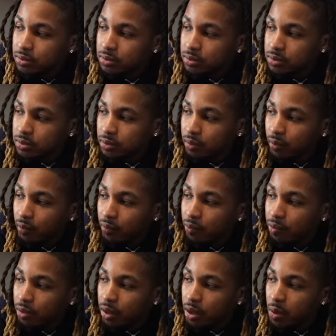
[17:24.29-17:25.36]

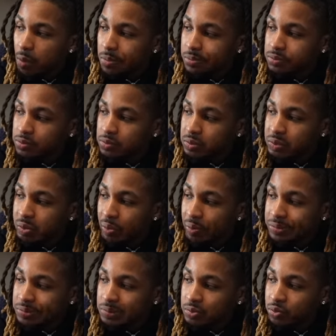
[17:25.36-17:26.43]

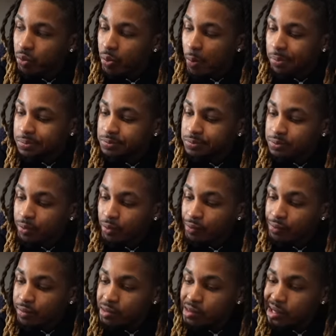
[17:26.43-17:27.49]

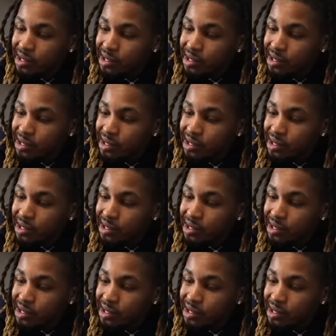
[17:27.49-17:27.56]
(not speaking)